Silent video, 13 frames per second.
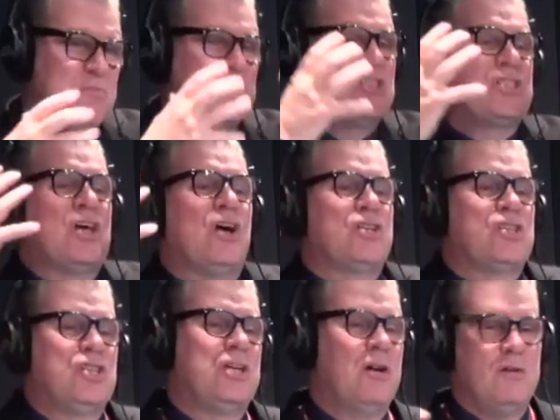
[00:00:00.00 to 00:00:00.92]

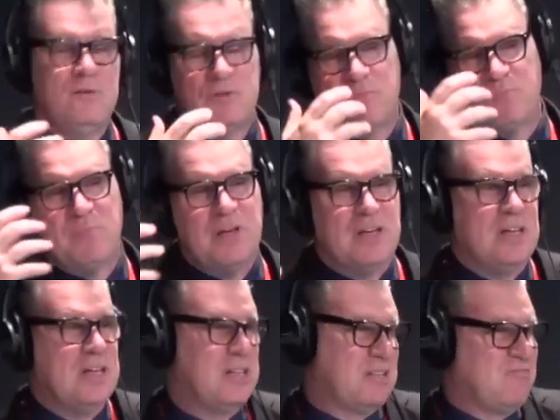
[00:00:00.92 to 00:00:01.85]
mustachioed
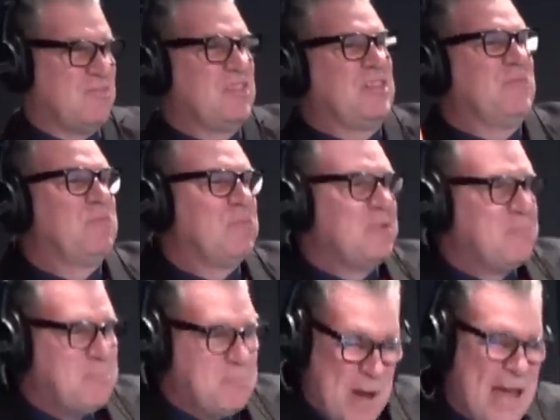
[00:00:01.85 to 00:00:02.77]
uh,
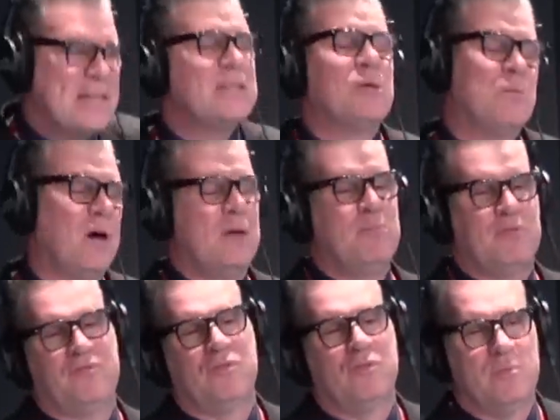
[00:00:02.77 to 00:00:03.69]
pantomime
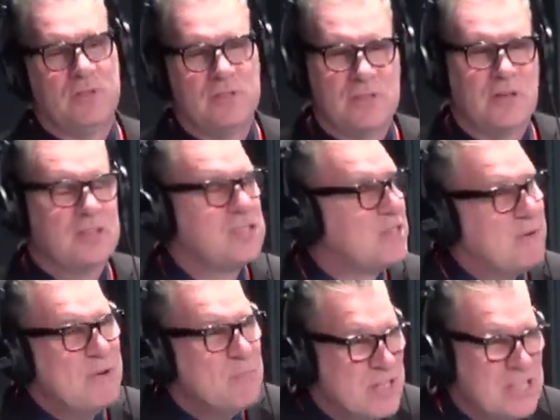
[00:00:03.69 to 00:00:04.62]
performance
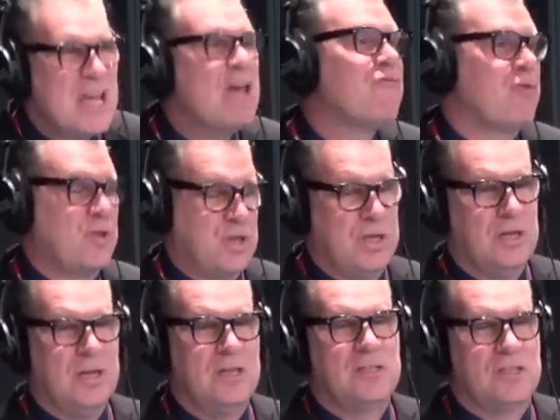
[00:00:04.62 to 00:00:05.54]
in which
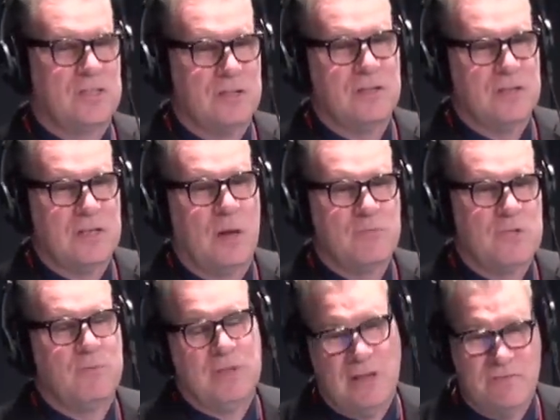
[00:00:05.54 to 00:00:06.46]
everything is turned up
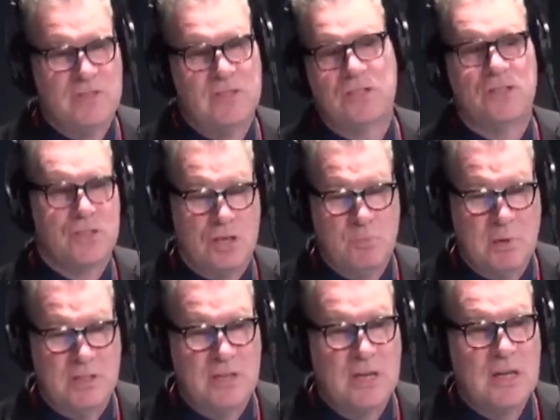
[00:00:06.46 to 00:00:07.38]
to 11
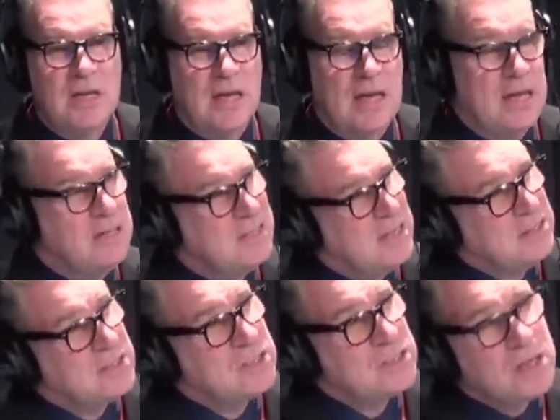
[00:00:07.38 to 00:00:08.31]
stupid. And
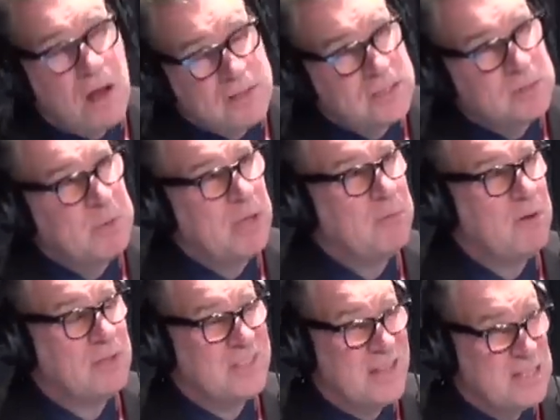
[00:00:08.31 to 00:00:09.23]
it starts to become
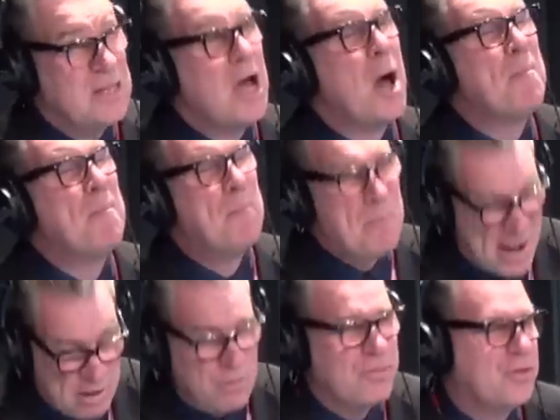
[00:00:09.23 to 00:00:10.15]
irritating
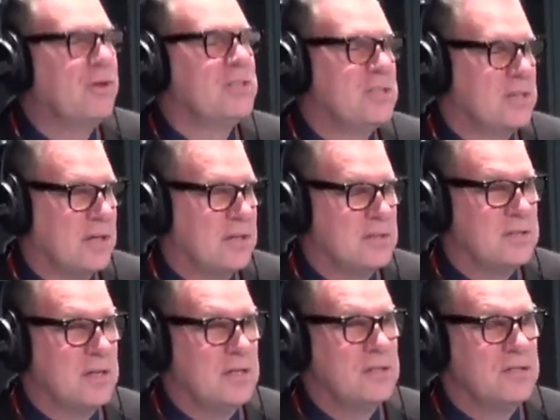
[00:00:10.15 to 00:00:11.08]
about 30
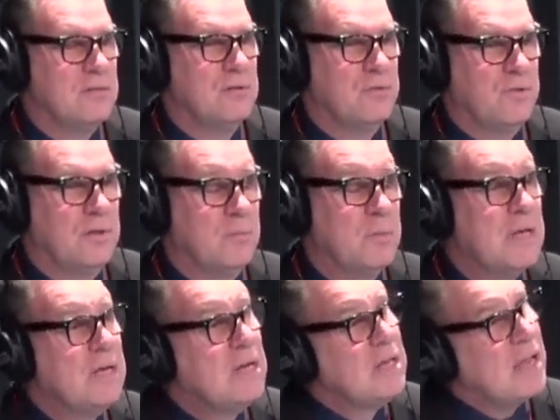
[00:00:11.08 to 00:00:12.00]
seconds into the film.
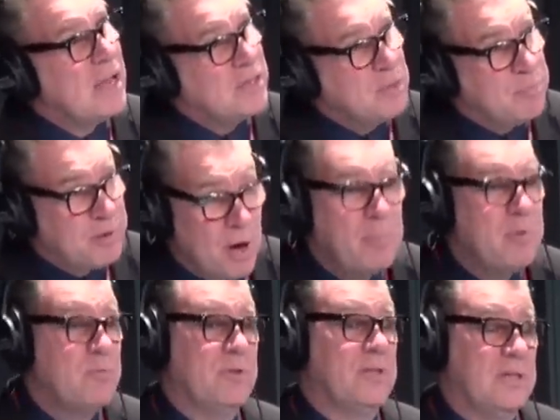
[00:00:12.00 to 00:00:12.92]
And the
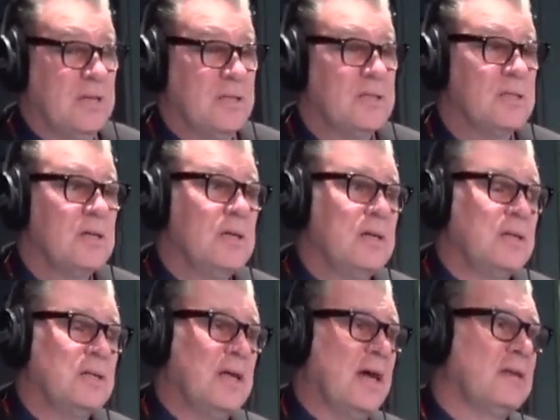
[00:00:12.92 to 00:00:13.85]
problem with it is
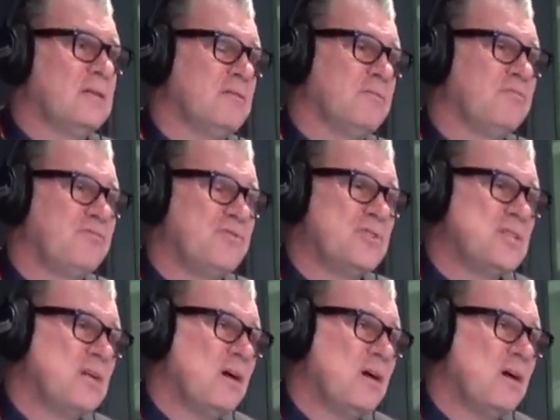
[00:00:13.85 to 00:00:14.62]
that, for a